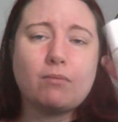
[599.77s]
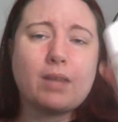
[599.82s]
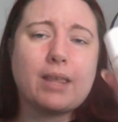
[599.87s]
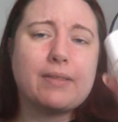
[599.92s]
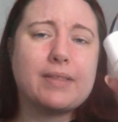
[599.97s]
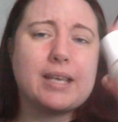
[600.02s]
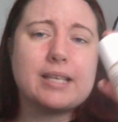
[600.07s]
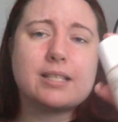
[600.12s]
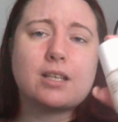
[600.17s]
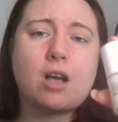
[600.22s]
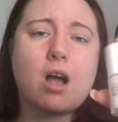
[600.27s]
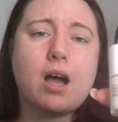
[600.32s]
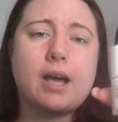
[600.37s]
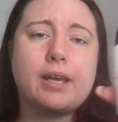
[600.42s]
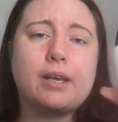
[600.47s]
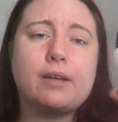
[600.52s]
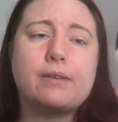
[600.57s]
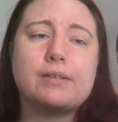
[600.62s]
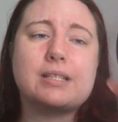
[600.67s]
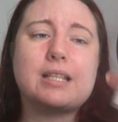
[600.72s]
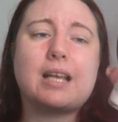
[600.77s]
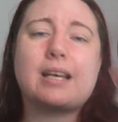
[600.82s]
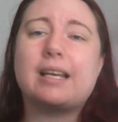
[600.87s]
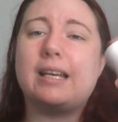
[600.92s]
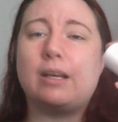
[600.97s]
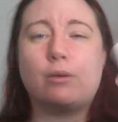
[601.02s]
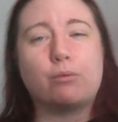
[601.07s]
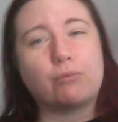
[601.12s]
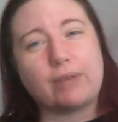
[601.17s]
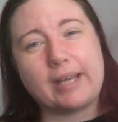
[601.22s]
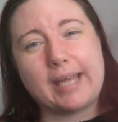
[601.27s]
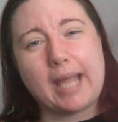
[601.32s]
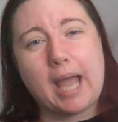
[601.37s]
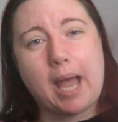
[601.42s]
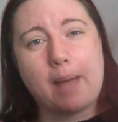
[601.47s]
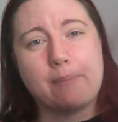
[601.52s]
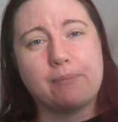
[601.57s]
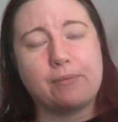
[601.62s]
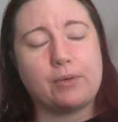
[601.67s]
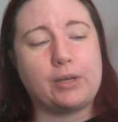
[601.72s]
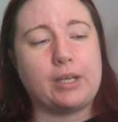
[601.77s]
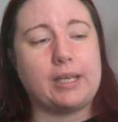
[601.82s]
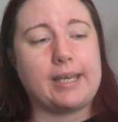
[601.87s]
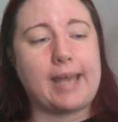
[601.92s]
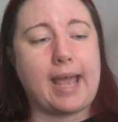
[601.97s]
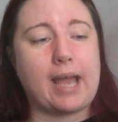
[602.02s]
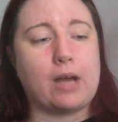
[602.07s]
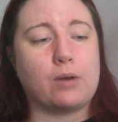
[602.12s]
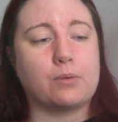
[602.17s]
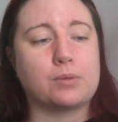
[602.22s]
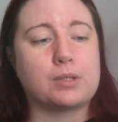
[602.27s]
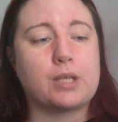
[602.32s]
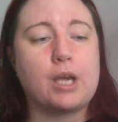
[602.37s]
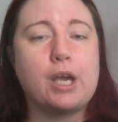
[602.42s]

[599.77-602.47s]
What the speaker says: this kind of, it's like a little rehab for your nails.